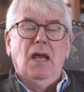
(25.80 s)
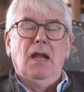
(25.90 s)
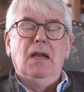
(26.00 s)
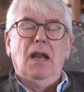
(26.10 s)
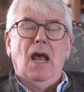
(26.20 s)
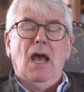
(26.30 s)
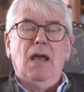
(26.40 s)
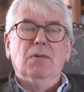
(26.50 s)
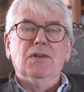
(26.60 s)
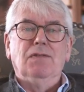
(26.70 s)
and
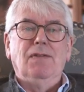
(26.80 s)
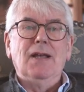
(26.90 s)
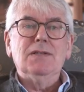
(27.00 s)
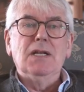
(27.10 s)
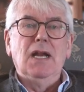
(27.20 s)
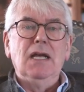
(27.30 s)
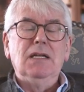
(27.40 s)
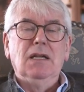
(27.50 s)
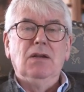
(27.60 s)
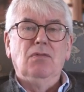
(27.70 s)
I was
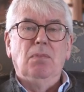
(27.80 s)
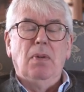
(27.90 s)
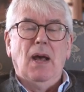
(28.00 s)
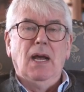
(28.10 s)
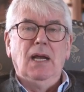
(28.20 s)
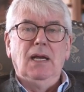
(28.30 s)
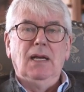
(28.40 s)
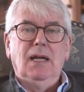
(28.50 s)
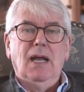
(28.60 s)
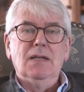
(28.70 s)
fascinated by
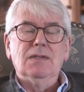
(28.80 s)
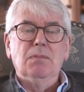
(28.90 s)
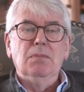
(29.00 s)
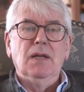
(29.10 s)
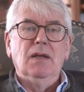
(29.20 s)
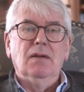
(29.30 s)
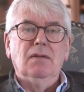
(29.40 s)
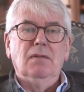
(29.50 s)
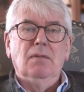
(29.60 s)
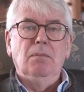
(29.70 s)
Kazimir
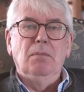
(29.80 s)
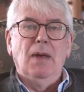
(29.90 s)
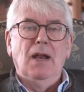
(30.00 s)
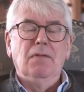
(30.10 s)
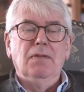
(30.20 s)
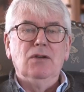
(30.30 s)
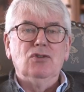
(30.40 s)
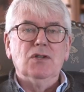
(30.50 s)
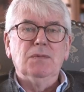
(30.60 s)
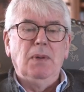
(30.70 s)

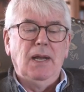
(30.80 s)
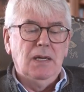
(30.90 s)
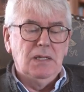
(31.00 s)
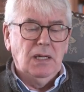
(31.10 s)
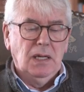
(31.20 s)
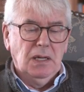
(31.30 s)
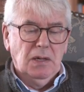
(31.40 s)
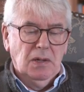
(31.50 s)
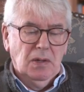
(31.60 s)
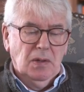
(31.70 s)
Malevich's painting,
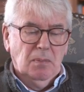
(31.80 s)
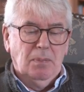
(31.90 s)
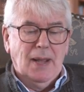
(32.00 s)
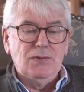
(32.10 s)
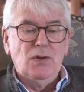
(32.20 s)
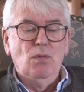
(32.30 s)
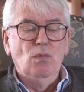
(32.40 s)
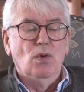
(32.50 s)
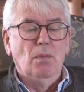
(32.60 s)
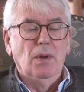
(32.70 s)

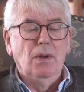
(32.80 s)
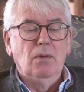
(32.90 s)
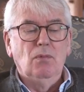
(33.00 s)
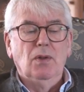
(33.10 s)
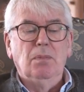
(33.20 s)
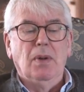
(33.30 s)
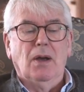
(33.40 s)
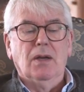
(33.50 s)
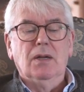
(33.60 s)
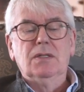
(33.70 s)
Peasant Woman with
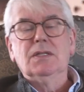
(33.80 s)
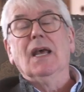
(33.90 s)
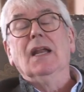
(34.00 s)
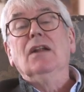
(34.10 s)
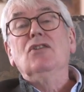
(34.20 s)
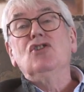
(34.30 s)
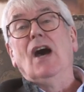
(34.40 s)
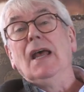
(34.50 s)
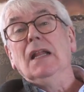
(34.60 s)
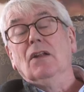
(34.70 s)
Buckets and
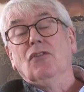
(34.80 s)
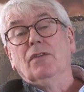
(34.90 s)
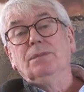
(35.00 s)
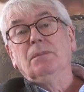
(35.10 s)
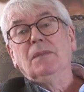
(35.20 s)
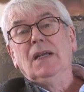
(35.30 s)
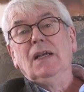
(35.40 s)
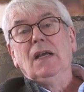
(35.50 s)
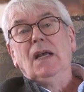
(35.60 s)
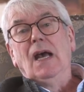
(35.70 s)
Child.
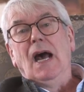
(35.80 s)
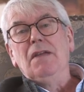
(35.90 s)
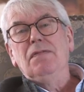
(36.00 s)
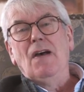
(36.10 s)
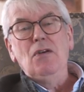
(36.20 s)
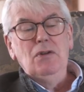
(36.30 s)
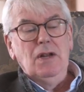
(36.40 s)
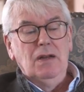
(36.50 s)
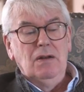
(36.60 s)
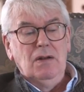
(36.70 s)
I
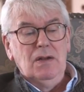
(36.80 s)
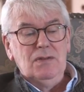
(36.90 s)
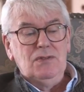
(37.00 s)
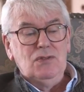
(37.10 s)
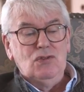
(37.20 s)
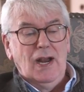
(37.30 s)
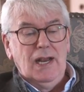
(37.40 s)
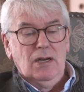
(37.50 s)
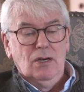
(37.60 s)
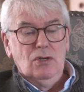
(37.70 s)
found it
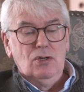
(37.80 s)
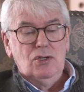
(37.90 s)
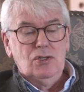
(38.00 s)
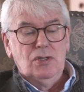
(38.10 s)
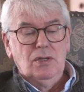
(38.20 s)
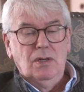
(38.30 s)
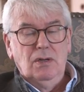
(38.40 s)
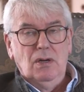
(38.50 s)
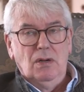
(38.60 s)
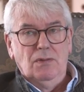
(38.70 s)
strange,
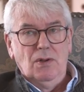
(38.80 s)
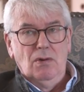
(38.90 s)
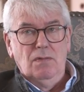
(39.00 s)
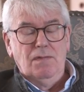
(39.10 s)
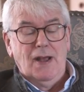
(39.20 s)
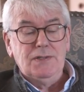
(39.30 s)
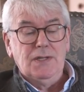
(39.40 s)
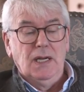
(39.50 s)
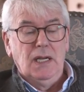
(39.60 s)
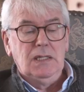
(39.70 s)
although
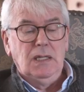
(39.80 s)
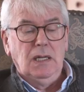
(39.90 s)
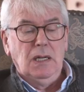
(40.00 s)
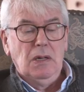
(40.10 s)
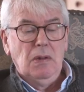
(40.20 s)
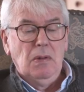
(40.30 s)
fascinating,